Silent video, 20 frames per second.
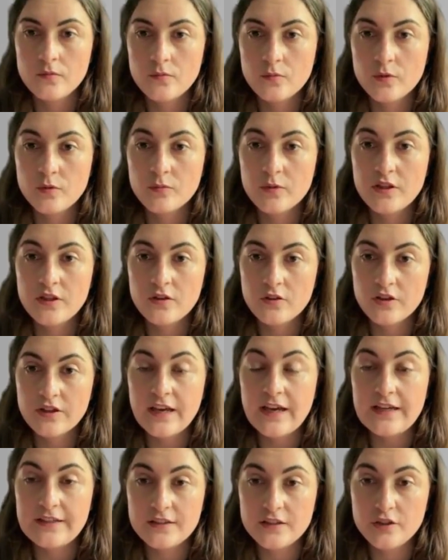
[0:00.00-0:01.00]
When we look
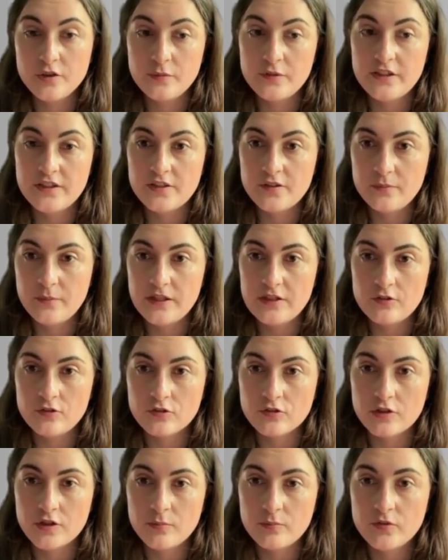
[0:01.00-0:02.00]
at illuminated
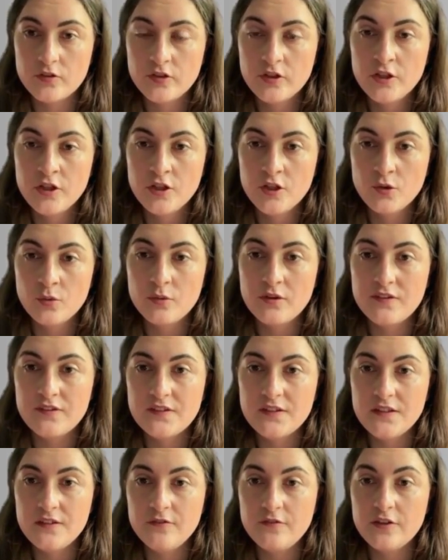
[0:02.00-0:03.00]
manuscripts, we
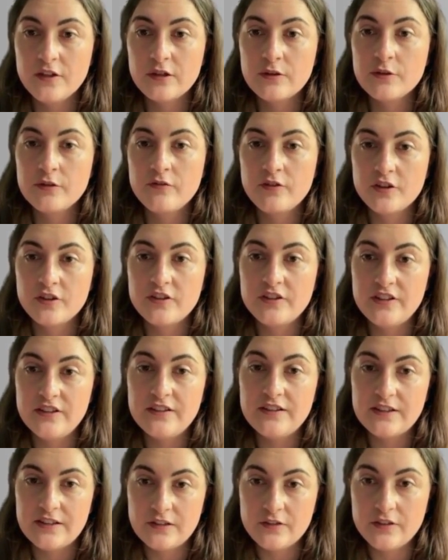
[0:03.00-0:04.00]
see very, very
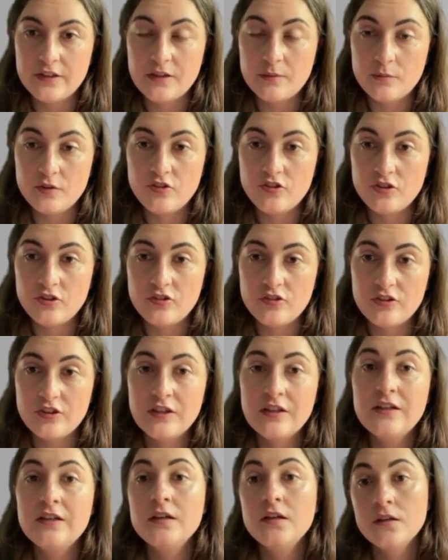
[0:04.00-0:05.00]
detailed images.
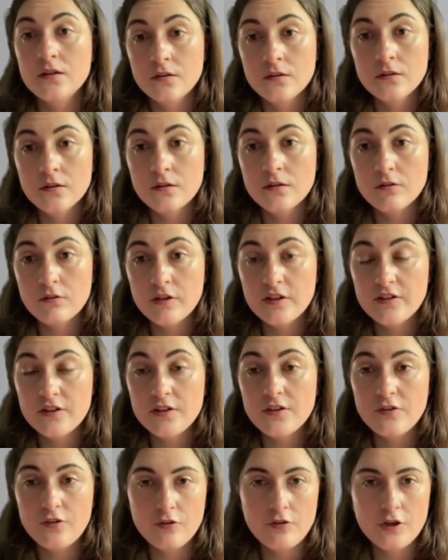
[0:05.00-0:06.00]

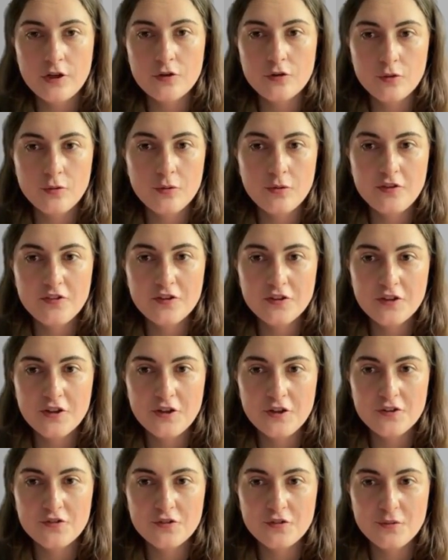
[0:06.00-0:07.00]
Granted, they're not always
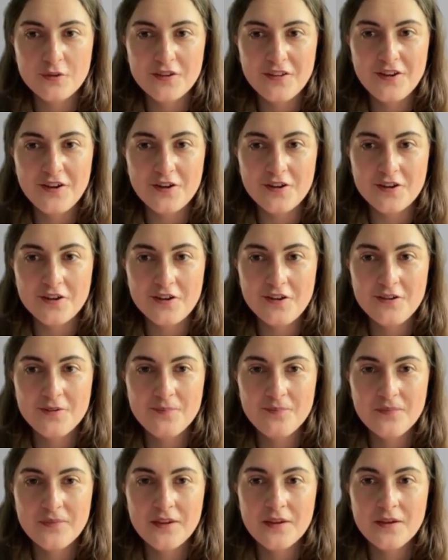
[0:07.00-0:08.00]
clear as to what they are,
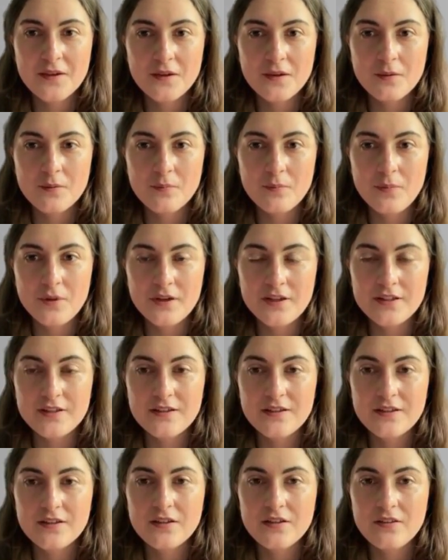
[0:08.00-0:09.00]
but
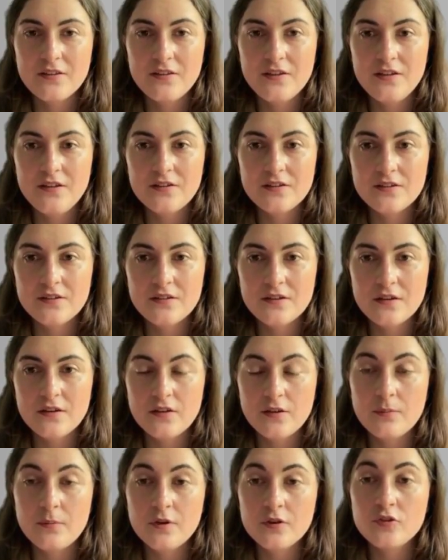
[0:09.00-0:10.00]

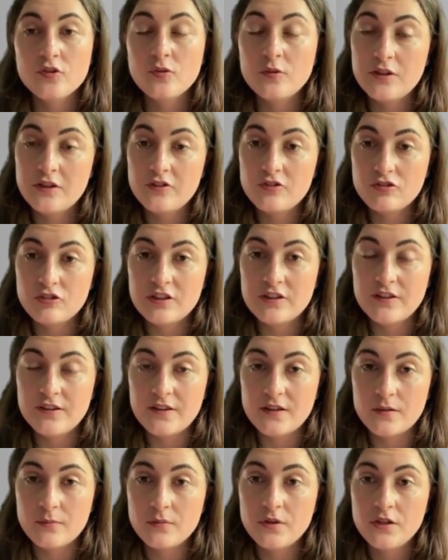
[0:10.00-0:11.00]
the monks who illustrated
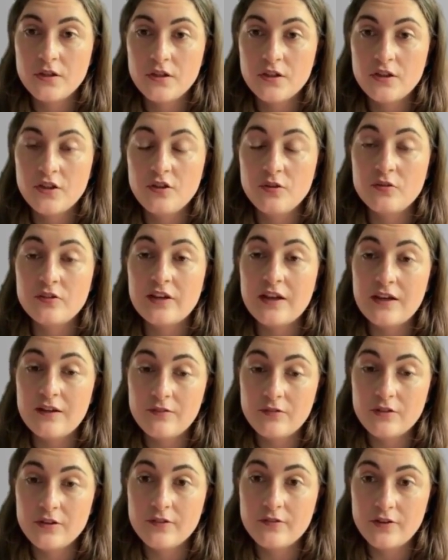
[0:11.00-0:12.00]
them used
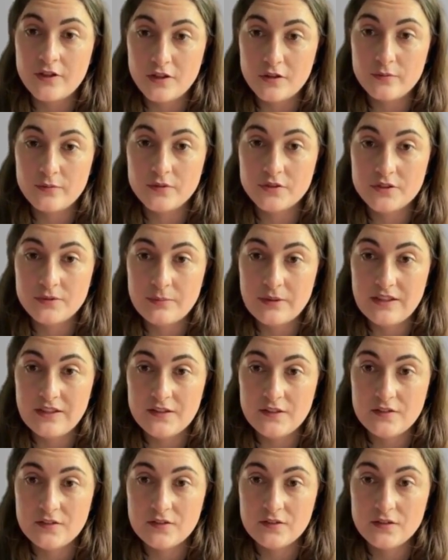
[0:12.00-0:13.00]
every available
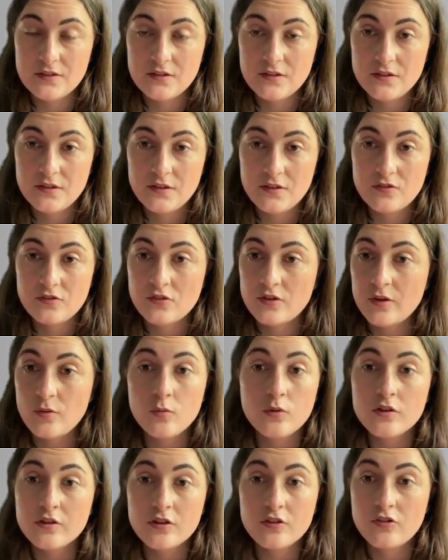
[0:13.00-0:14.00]
space. So they
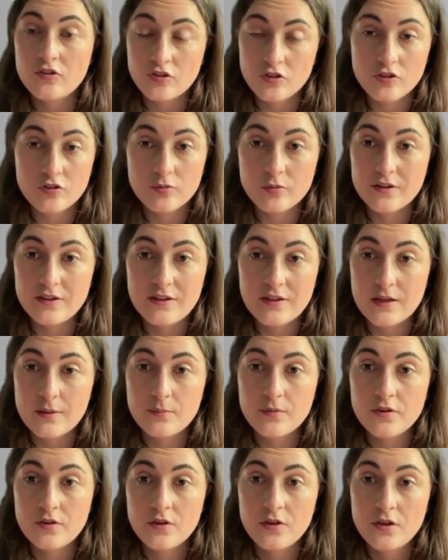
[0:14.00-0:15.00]
weren't concerned with
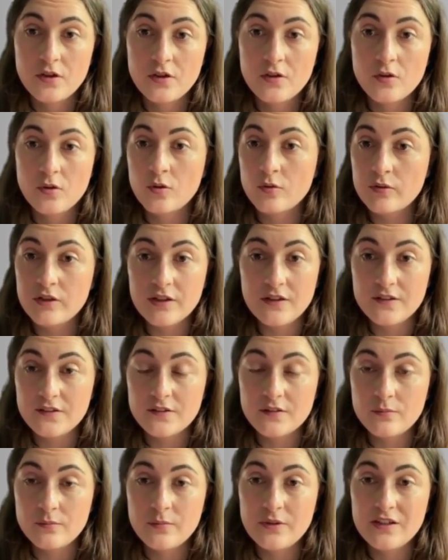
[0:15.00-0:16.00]
depth or
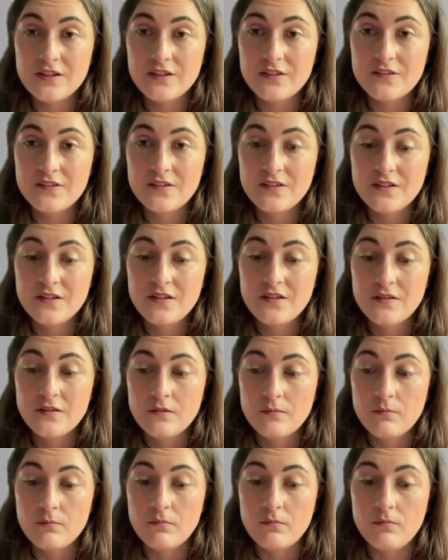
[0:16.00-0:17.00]
realism because
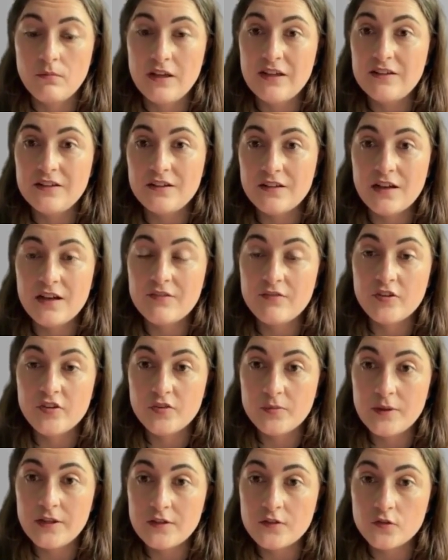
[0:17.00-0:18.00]
they didn't have the
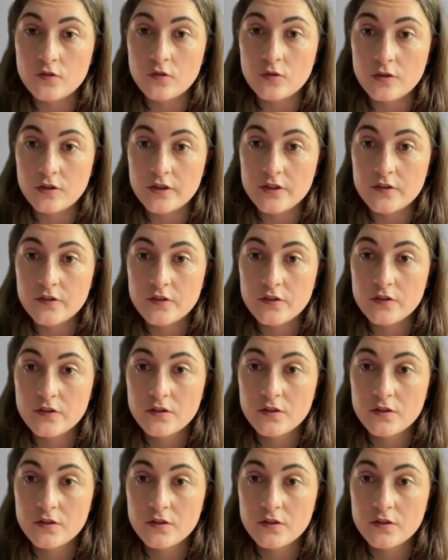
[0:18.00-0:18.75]
space for it.